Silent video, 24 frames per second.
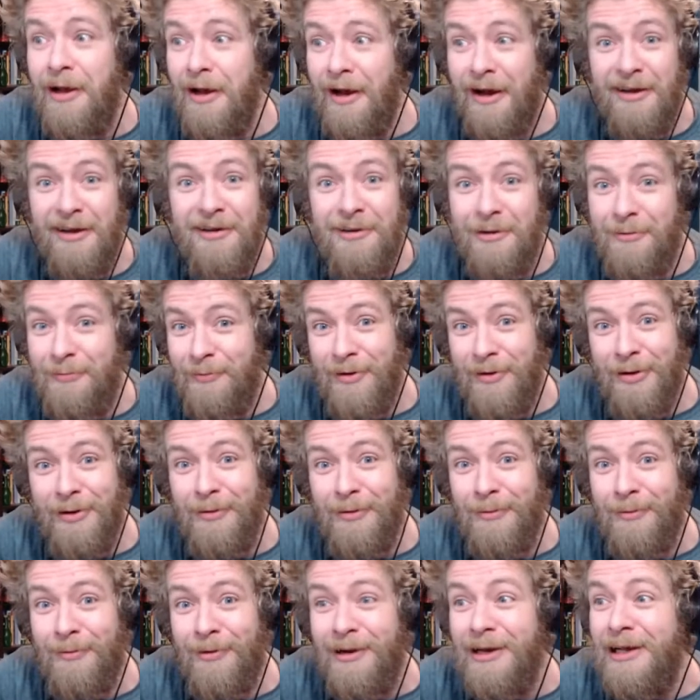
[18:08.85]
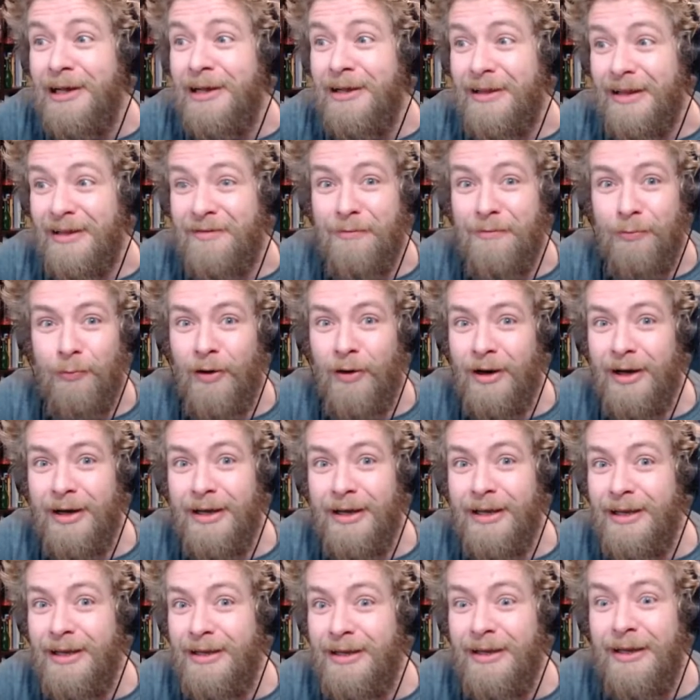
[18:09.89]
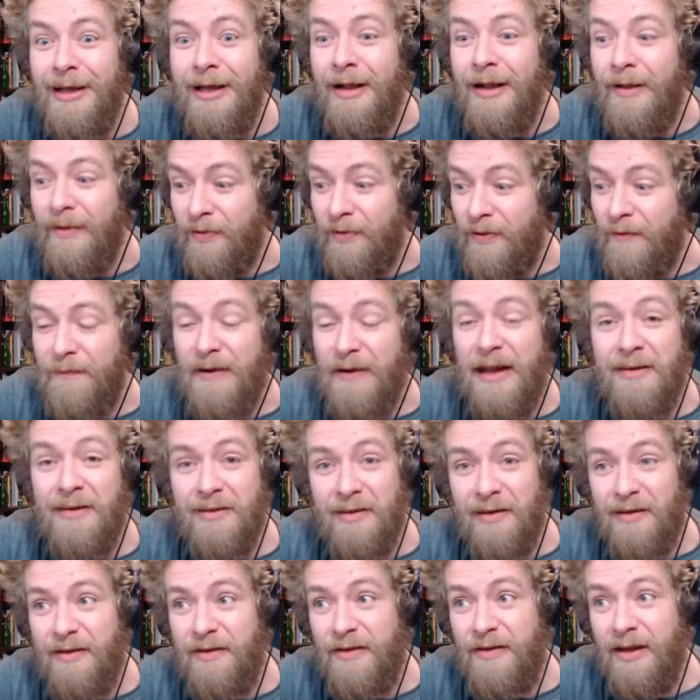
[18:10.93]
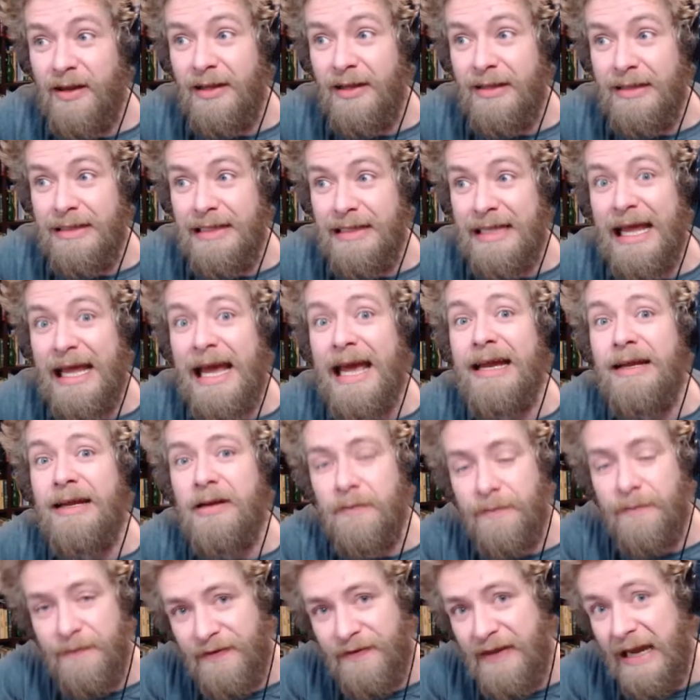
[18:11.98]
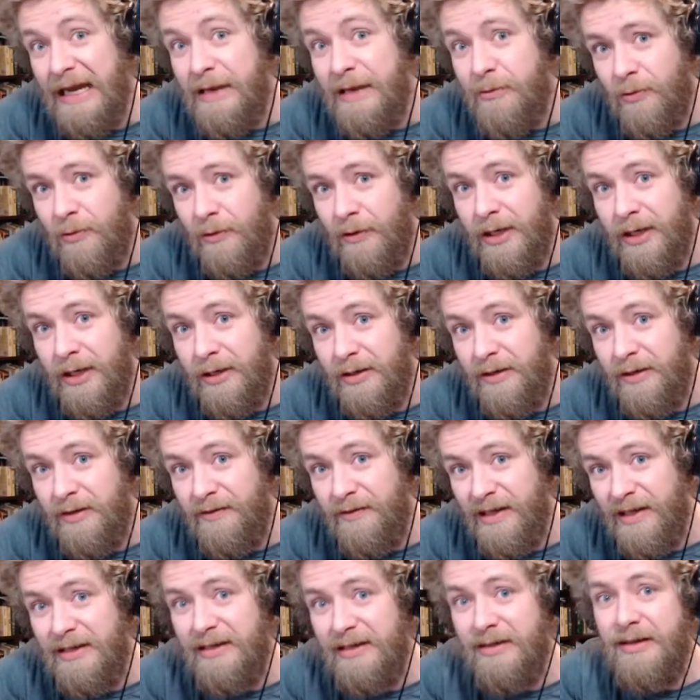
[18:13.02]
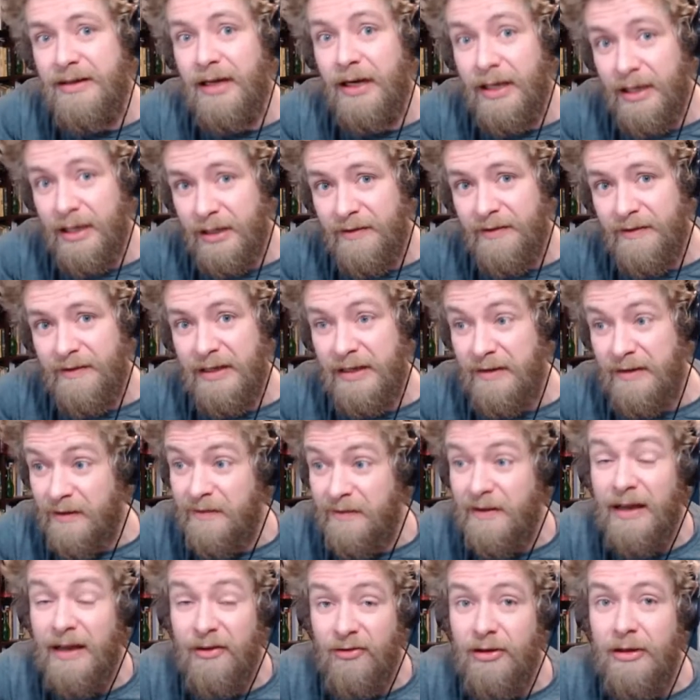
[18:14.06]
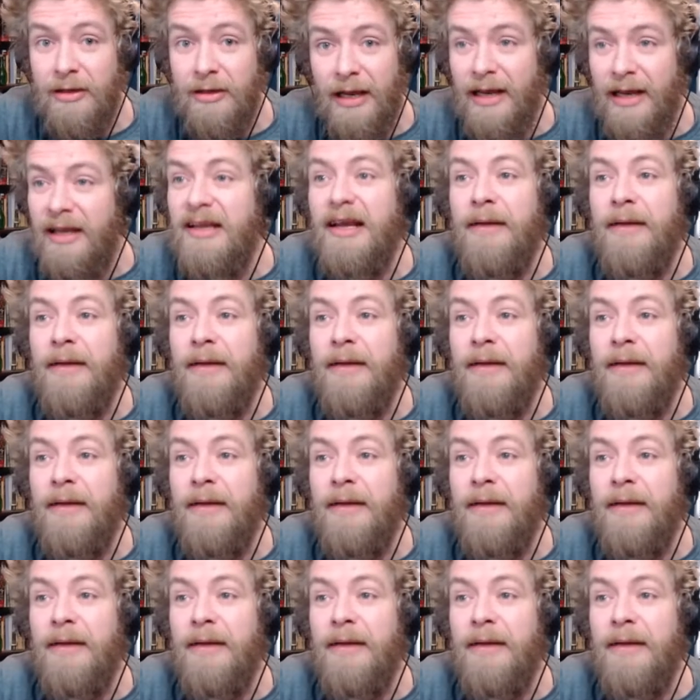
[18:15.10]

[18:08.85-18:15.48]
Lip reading: I don't know. That's why the fact that there's a lack of tape grinders in Dynasty, there's actually...